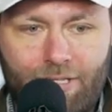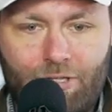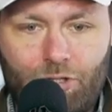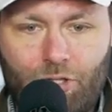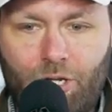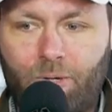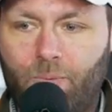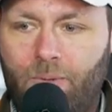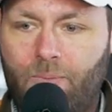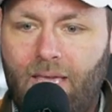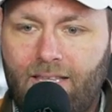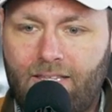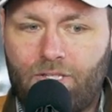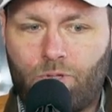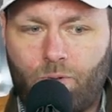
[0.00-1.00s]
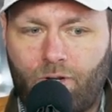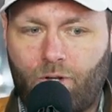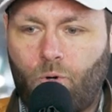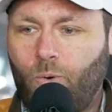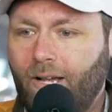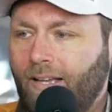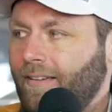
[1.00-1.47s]
And so we make these sort of
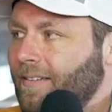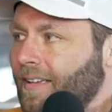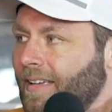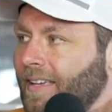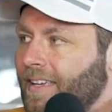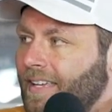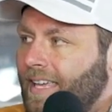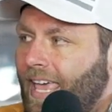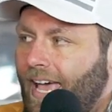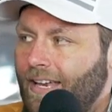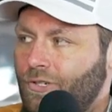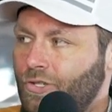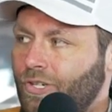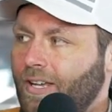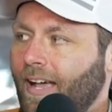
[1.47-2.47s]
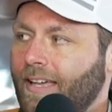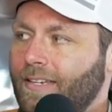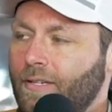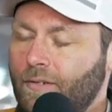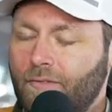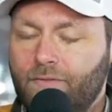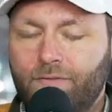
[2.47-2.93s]
quick catch
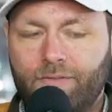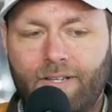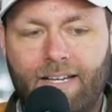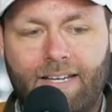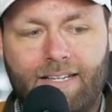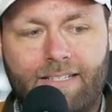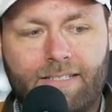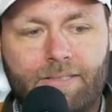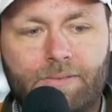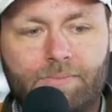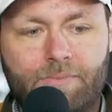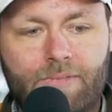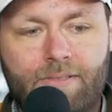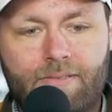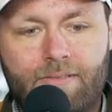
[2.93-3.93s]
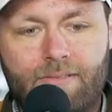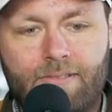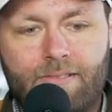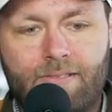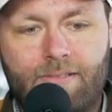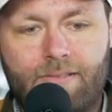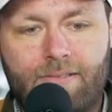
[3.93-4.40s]
kind of
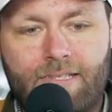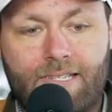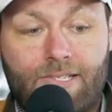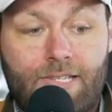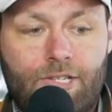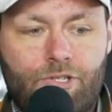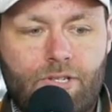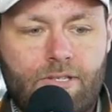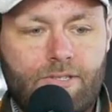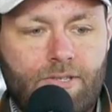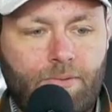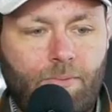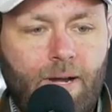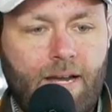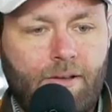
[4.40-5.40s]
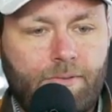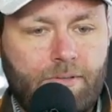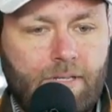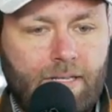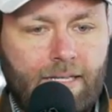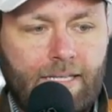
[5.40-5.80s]
decisions around